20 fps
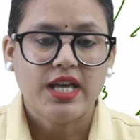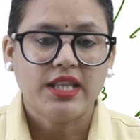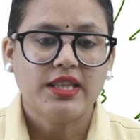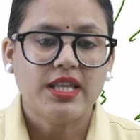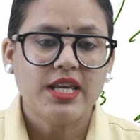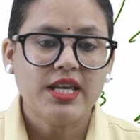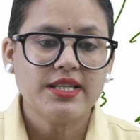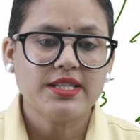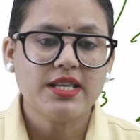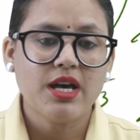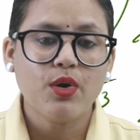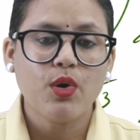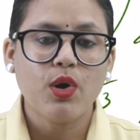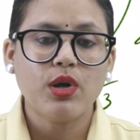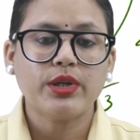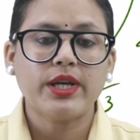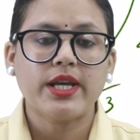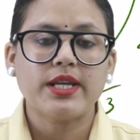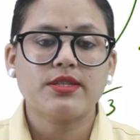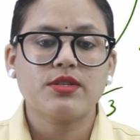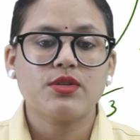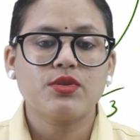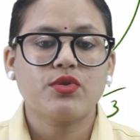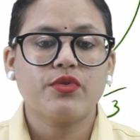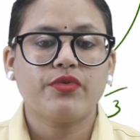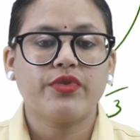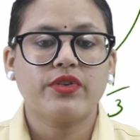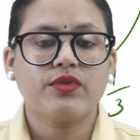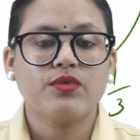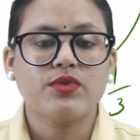These are all cases
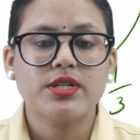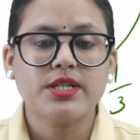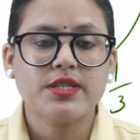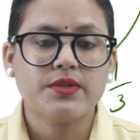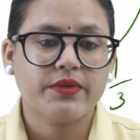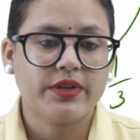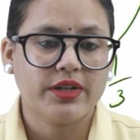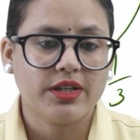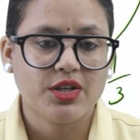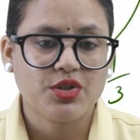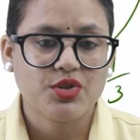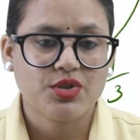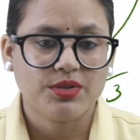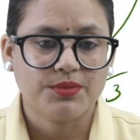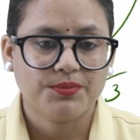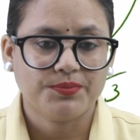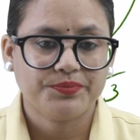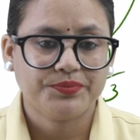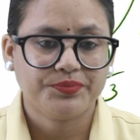of inverse variation.